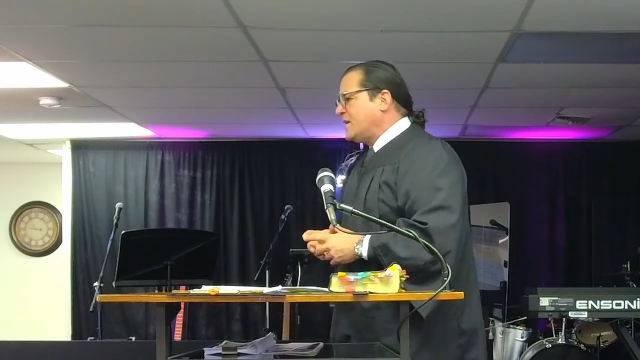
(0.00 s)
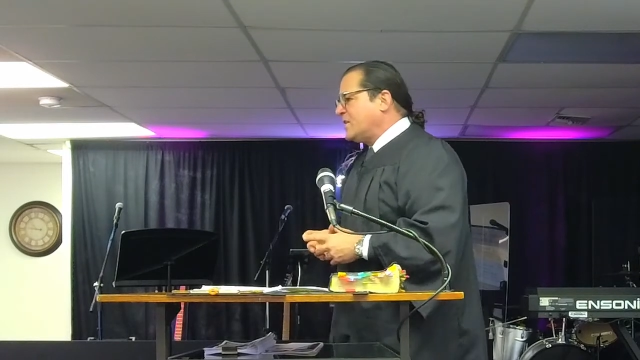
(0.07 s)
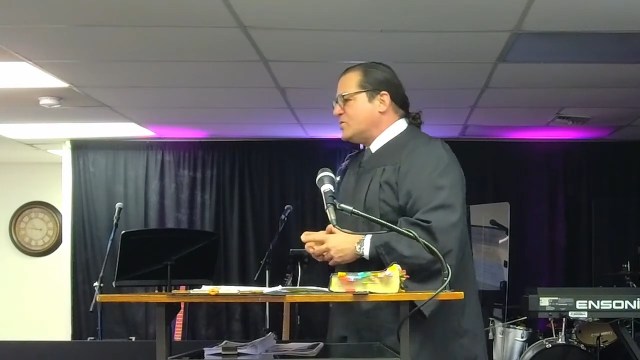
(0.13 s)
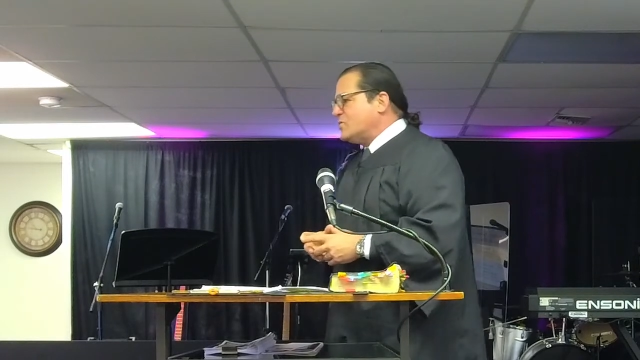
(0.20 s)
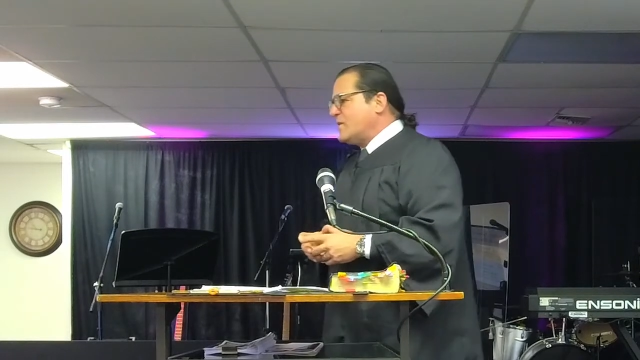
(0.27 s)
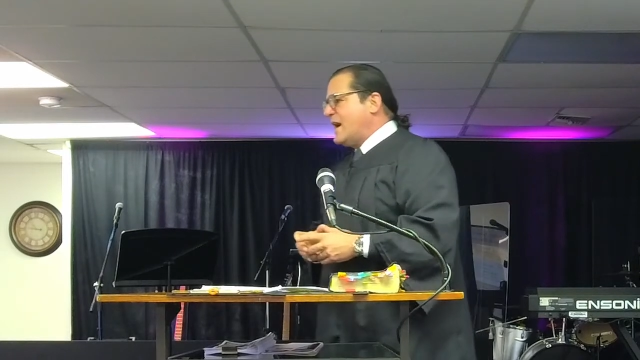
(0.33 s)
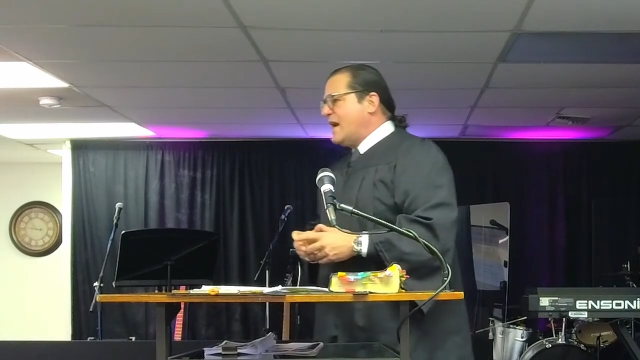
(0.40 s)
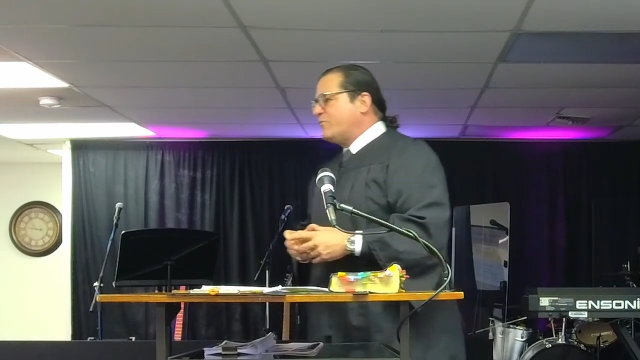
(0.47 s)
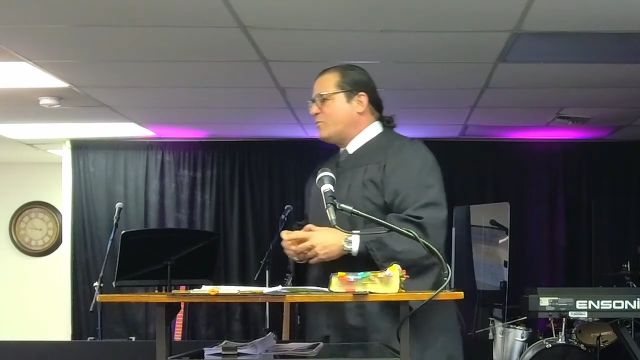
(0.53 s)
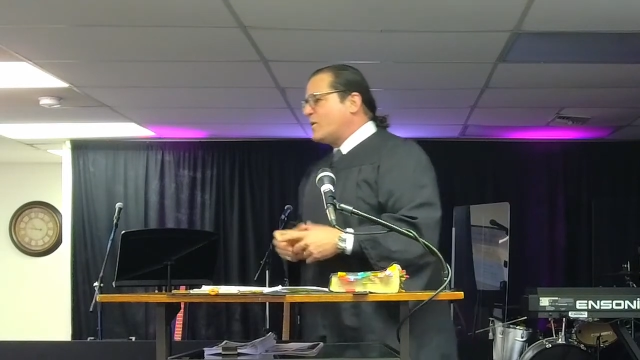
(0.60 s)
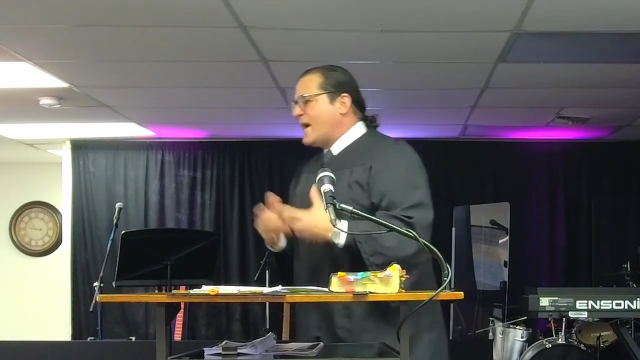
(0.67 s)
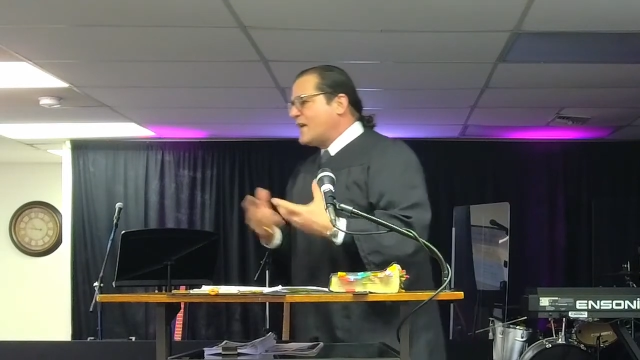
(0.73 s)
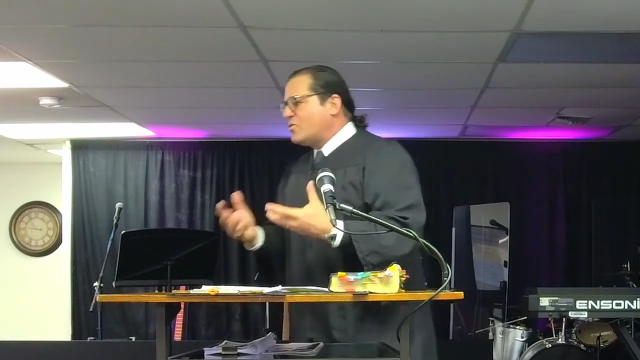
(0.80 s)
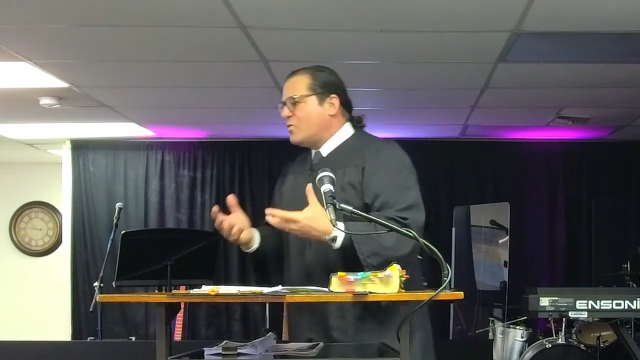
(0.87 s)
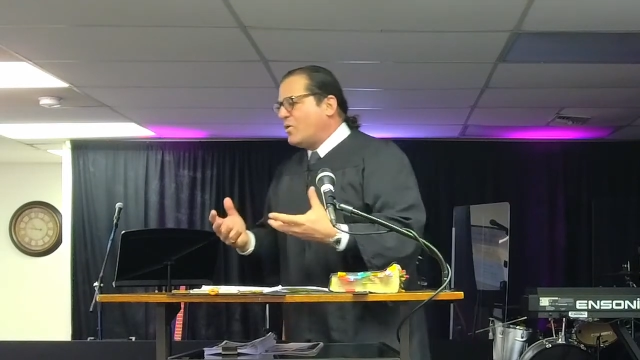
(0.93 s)
you have what
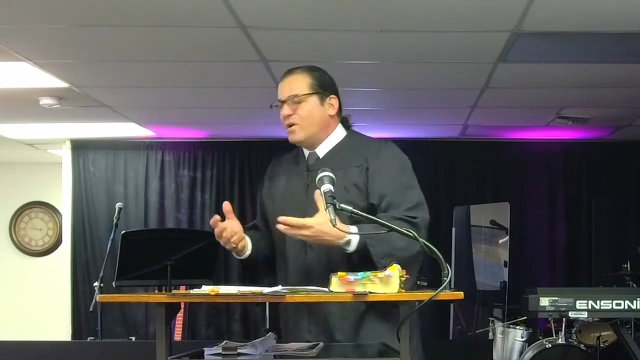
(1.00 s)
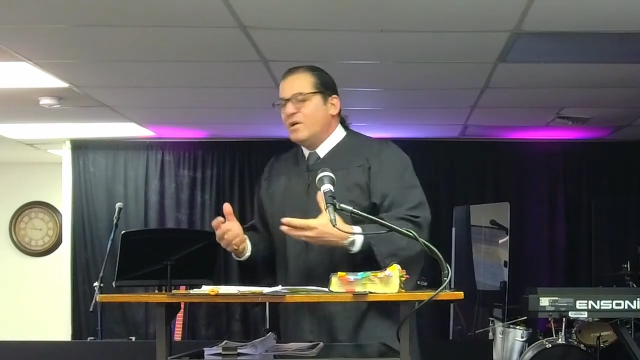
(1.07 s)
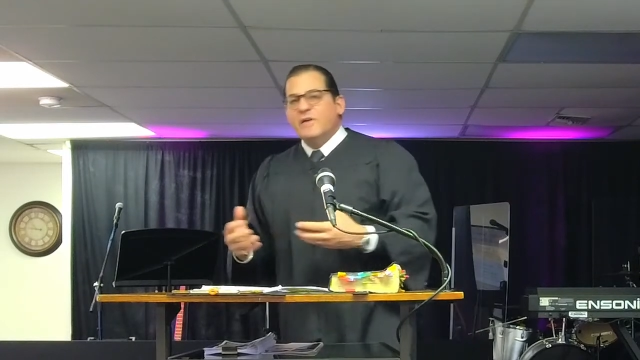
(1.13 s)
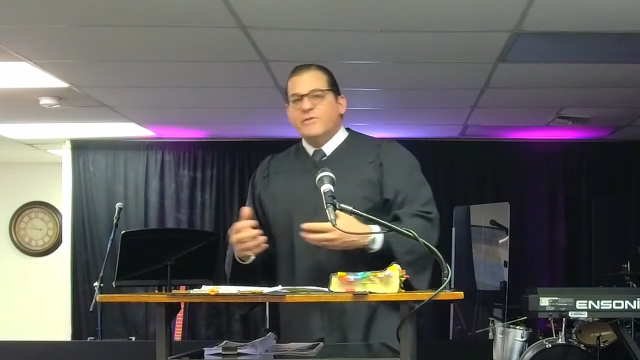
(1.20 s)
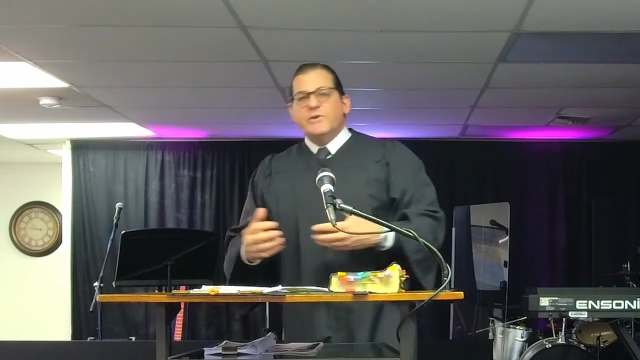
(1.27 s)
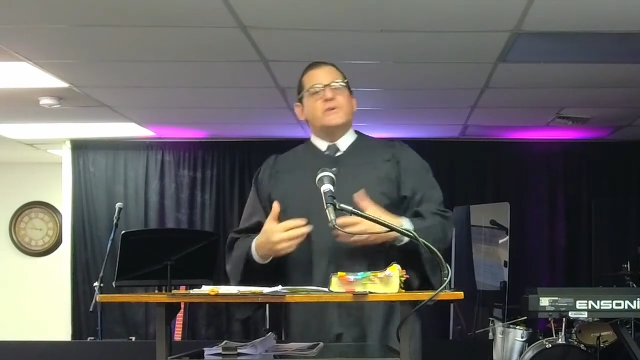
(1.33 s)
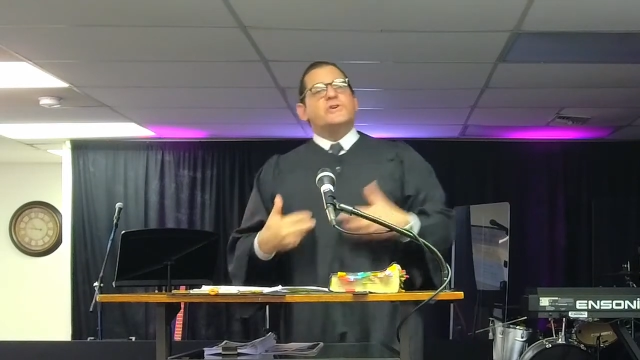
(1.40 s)
I call the